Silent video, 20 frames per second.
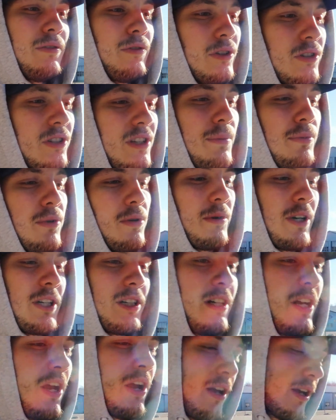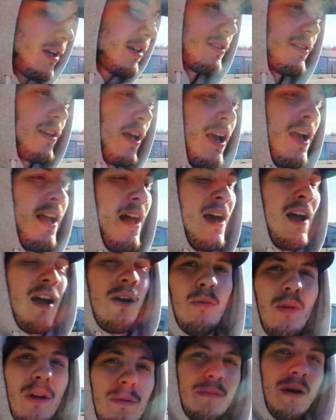if you skip too much, just
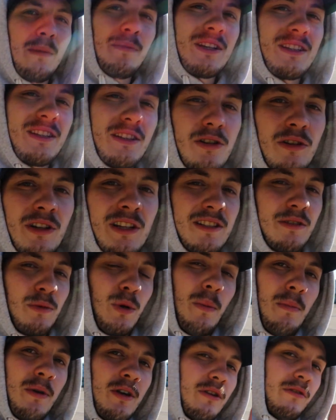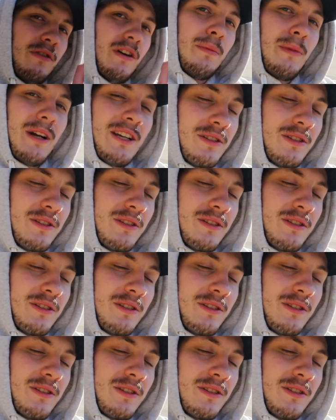write me a message on Instagram. You find